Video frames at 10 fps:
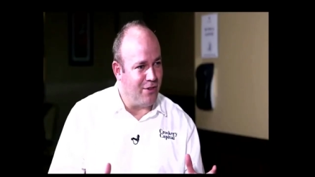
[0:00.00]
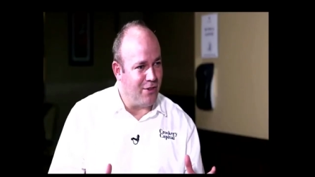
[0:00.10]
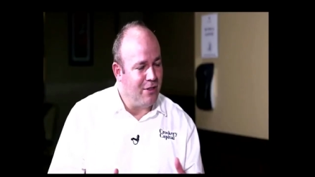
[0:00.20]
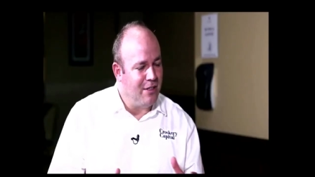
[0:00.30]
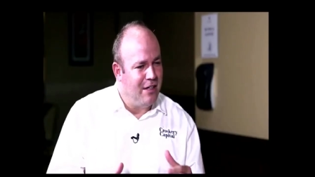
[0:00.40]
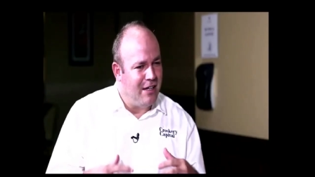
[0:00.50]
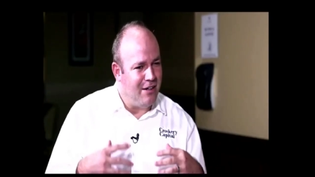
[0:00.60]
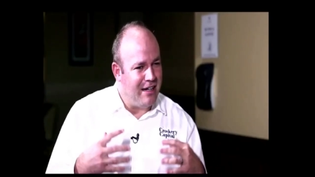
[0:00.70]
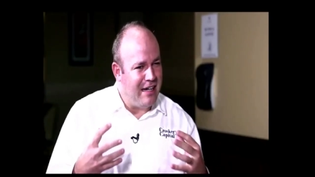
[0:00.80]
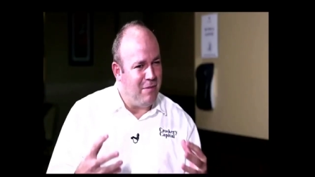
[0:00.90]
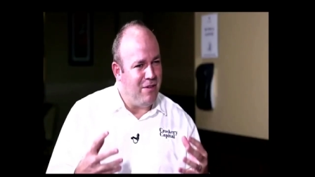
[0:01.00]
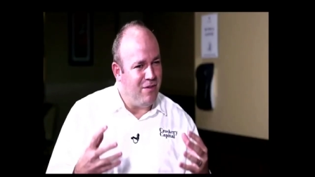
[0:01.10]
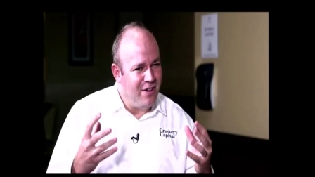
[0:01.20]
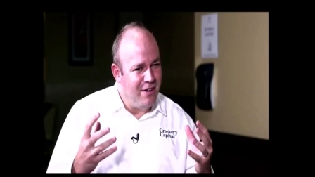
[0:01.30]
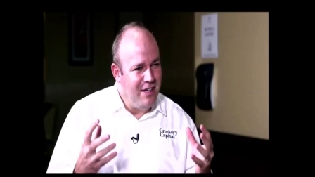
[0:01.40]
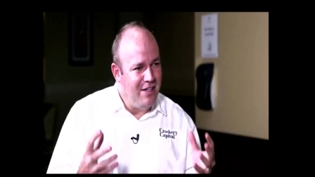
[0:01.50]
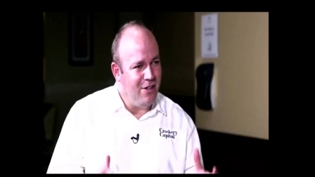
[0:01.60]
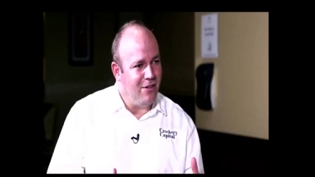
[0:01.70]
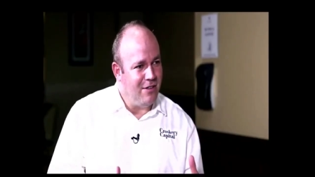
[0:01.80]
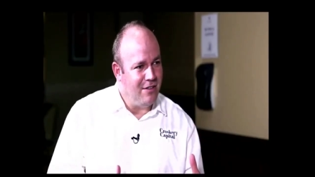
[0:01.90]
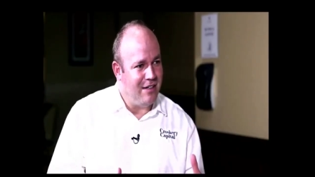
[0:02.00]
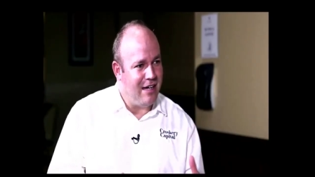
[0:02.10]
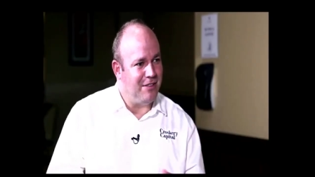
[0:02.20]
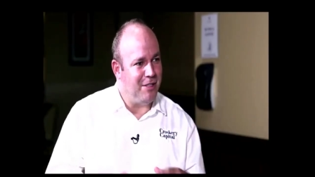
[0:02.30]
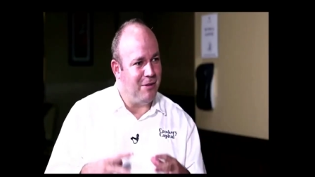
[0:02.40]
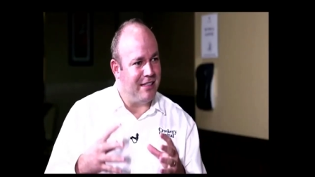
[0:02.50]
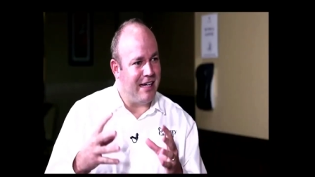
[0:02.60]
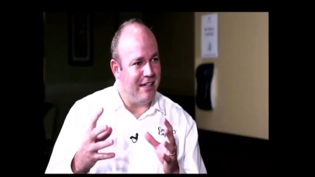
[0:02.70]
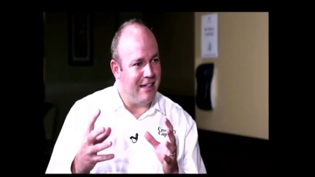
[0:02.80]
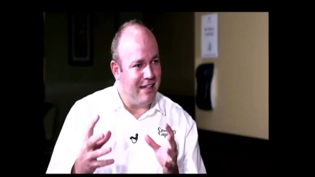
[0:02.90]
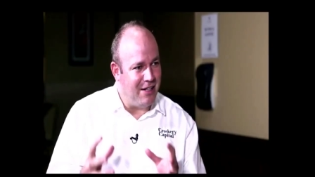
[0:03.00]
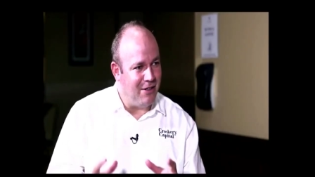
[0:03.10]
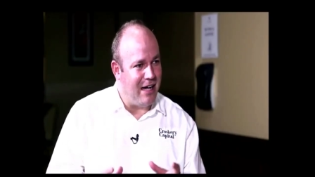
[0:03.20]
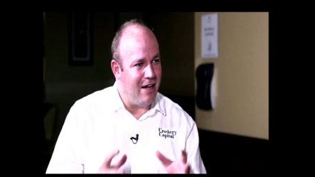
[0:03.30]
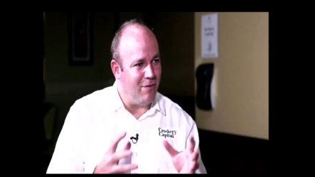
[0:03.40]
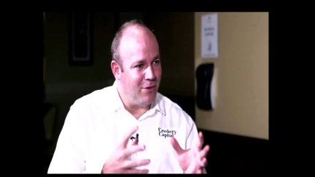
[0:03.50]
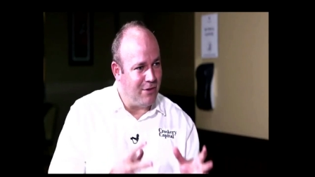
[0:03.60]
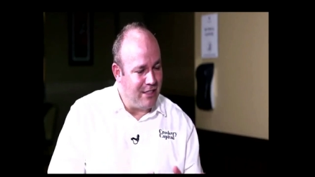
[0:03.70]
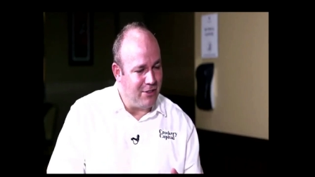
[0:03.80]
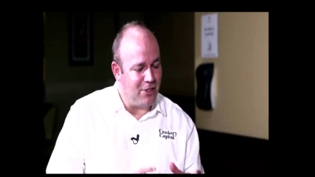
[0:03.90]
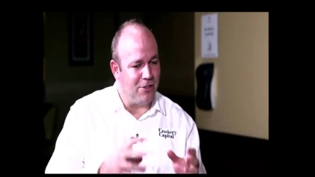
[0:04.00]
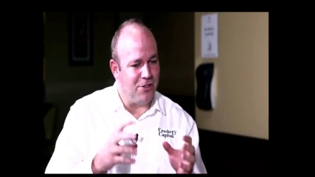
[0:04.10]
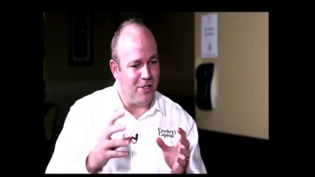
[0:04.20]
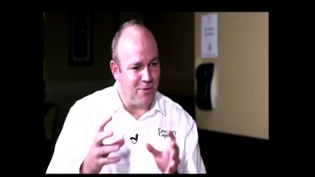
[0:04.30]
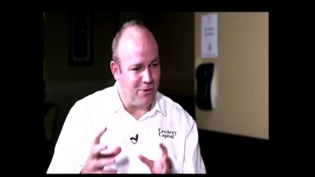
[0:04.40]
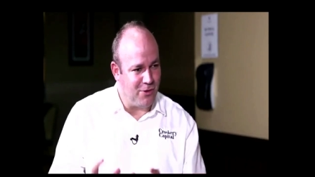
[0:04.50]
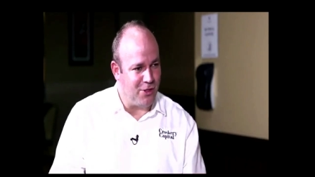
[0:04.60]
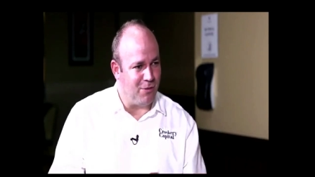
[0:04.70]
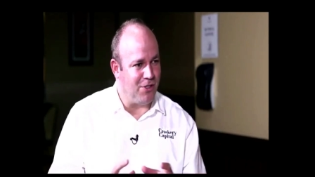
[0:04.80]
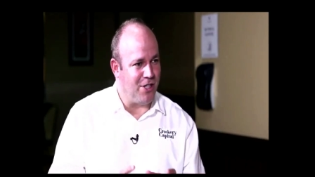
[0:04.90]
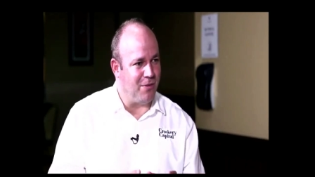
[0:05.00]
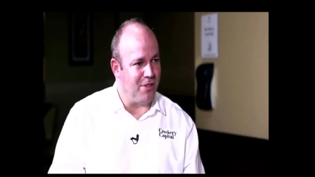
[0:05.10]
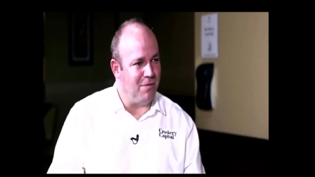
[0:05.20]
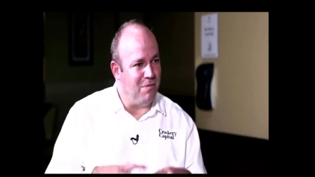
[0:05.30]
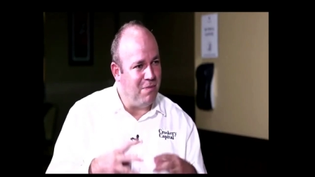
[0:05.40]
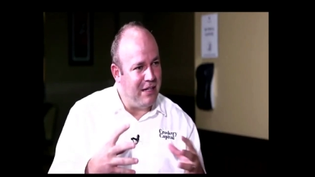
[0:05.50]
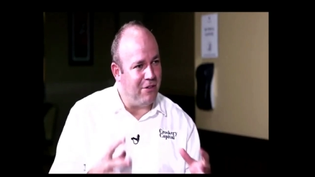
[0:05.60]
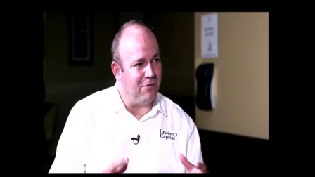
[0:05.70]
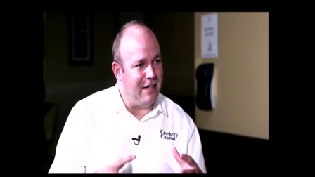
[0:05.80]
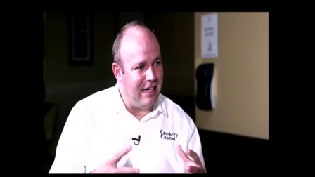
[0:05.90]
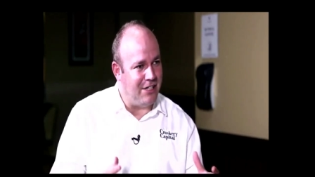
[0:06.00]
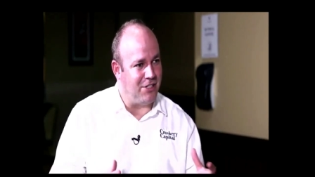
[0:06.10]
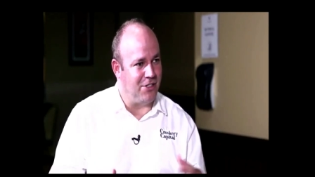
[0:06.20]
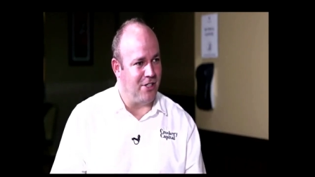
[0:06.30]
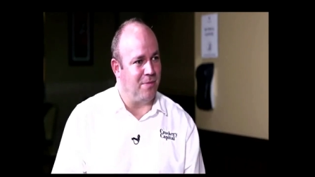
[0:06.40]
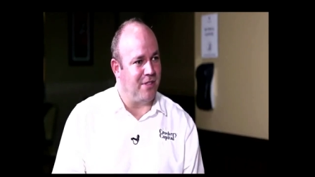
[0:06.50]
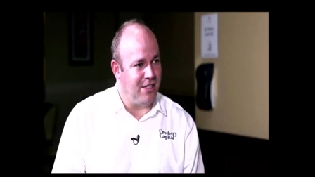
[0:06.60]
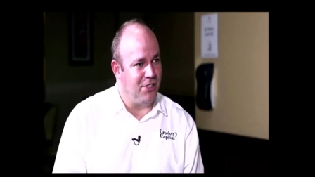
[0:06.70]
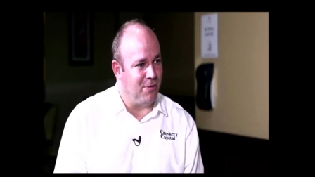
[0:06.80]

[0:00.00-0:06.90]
So you know, again, being very young, I was able to kind of, you know, have those internships, those summer jobs, and build relationships in